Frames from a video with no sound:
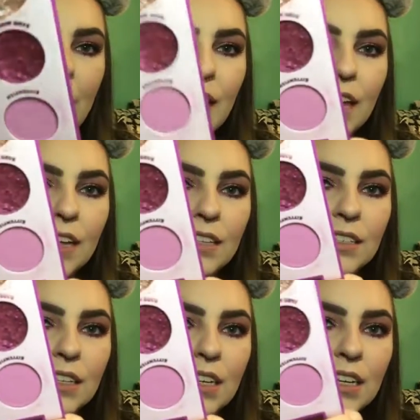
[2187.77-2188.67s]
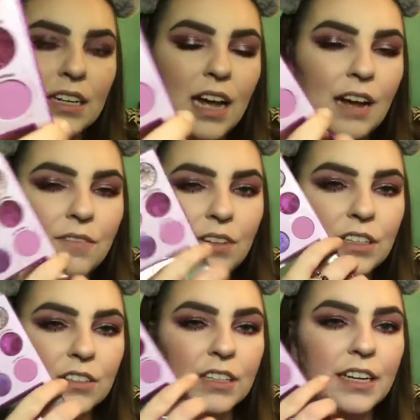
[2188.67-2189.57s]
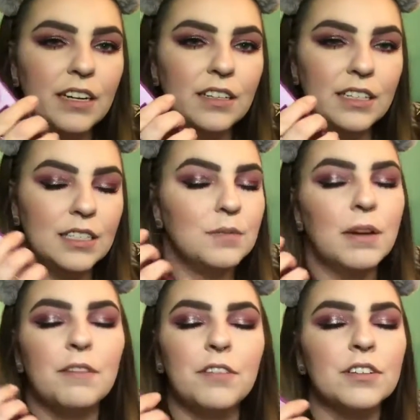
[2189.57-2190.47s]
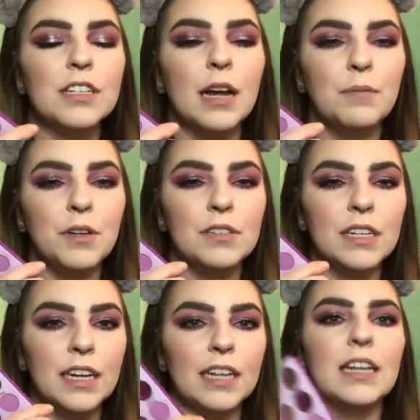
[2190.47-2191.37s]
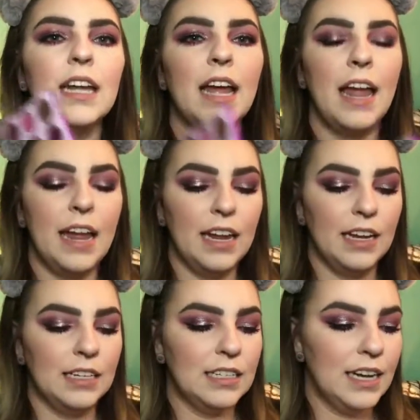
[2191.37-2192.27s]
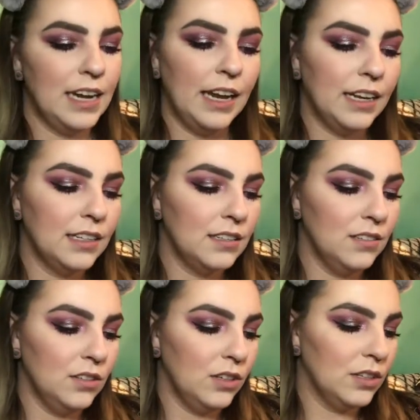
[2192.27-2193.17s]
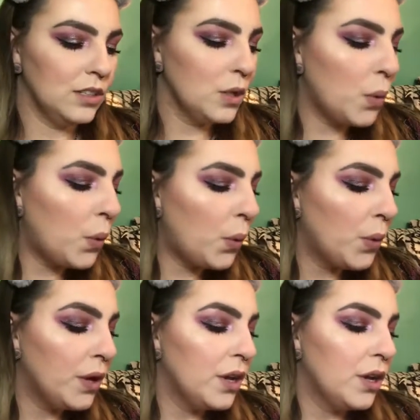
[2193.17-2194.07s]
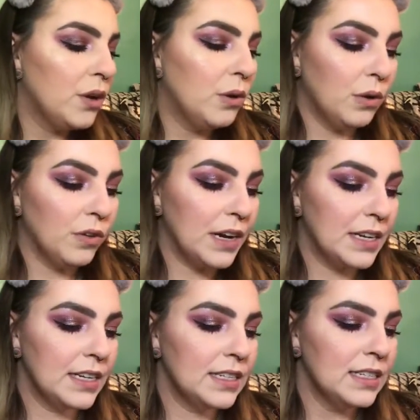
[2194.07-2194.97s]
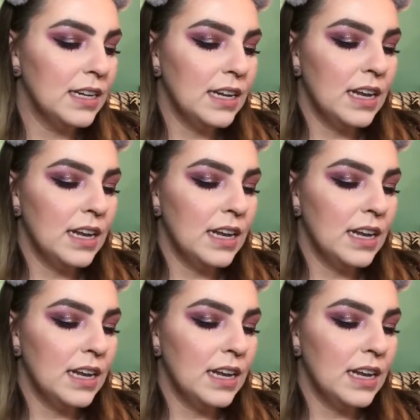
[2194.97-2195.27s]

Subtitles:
and this is my first time using it, and it looks horrendous.